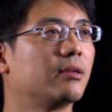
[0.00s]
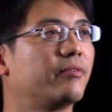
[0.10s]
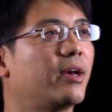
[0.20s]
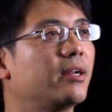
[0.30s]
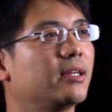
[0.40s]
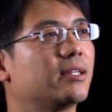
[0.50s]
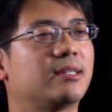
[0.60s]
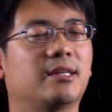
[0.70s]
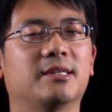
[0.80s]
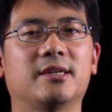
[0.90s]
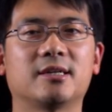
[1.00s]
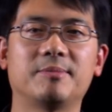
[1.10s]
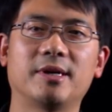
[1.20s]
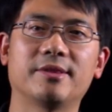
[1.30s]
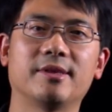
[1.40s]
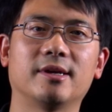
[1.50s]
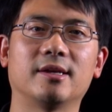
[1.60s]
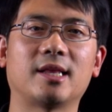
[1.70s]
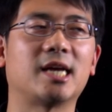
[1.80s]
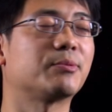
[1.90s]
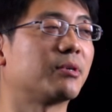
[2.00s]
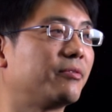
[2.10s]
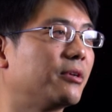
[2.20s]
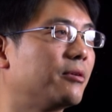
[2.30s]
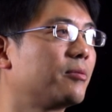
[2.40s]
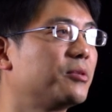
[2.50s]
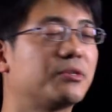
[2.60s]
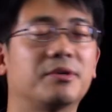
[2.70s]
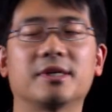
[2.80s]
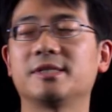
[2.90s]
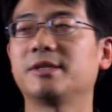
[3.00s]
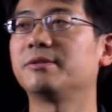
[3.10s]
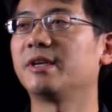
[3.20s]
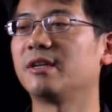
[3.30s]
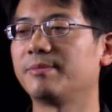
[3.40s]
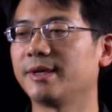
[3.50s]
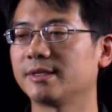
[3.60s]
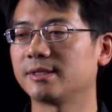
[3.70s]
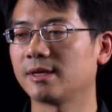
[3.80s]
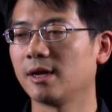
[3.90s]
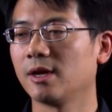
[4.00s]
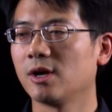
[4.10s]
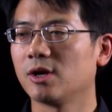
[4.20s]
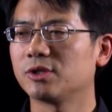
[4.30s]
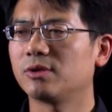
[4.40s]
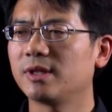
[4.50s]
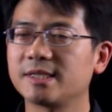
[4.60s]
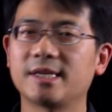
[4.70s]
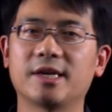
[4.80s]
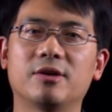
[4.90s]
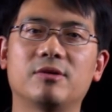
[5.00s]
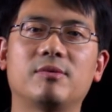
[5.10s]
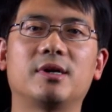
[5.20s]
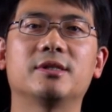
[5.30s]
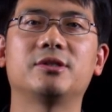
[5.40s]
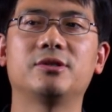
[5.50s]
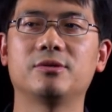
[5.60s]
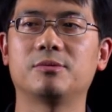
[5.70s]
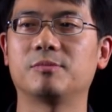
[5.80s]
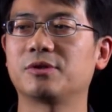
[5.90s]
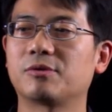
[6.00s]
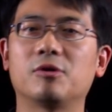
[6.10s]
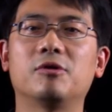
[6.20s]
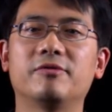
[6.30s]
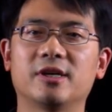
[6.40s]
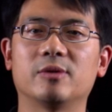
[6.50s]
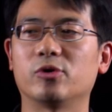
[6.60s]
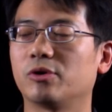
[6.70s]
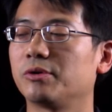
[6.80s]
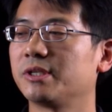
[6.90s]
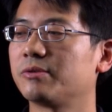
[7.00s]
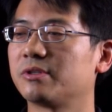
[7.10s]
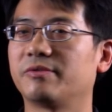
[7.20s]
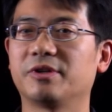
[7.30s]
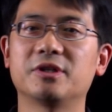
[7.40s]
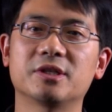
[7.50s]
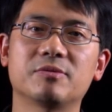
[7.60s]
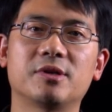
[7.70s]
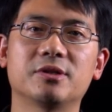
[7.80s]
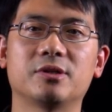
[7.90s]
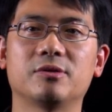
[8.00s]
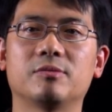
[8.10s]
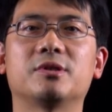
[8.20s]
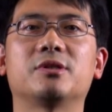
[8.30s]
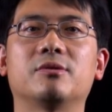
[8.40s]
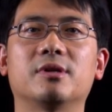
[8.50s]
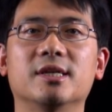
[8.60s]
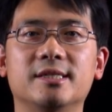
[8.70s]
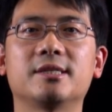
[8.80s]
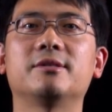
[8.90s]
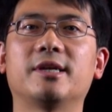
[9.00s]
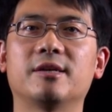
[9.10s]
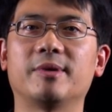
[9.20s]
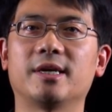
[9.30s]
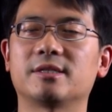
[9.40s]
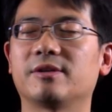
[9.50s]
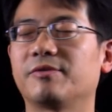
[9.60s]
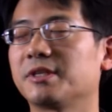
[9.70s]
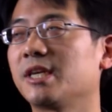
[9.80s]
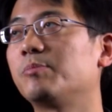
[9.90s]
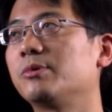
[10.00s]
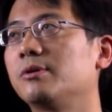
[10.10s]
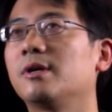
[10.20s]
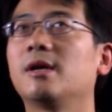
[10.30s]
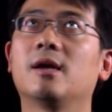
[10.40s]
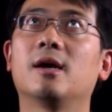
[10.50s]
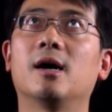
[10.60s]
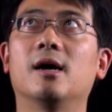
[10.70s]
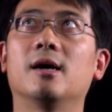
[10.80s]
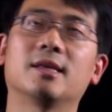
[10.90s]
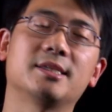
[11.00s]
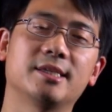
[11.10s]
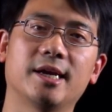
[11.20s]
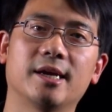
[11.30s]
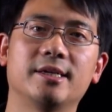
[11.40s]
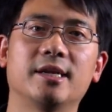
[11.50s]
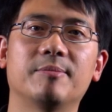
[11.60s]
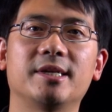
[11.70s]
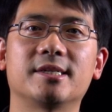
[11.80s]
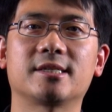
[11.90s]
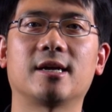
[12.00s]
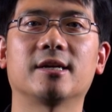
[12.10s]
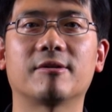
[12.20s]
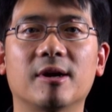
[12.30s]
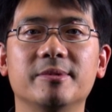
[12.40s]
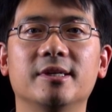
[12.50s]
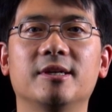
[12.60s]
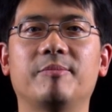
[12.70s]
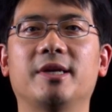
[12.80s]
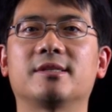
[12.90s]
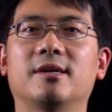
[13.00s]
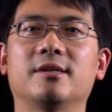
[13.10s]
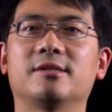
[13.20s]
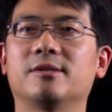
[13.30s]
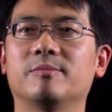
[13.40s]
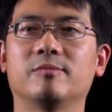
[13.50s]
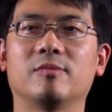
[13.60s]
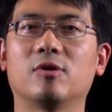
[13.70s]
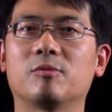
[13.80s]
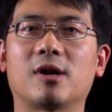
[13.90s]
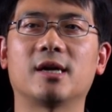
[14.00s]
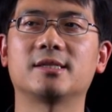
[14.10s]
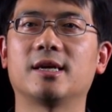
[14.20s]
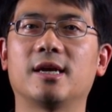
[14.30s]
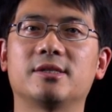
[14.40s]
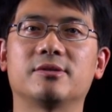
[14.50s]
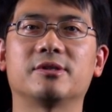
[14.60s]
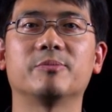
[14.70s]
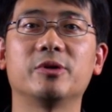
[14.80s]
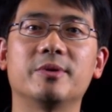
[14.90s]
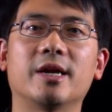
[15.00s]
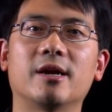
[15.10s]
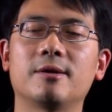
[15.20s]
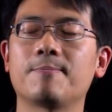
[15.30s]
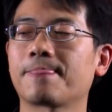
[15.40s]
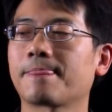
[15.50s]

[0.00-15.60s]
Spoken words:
Finally, let's talk about the last workflow, restoring a SQL database. So let's say you don't want to restore a whole VM or a whole SQL server. You just want to restore a single database. For example, let's say a database has gotten corrupted based on some rogue process or some human error.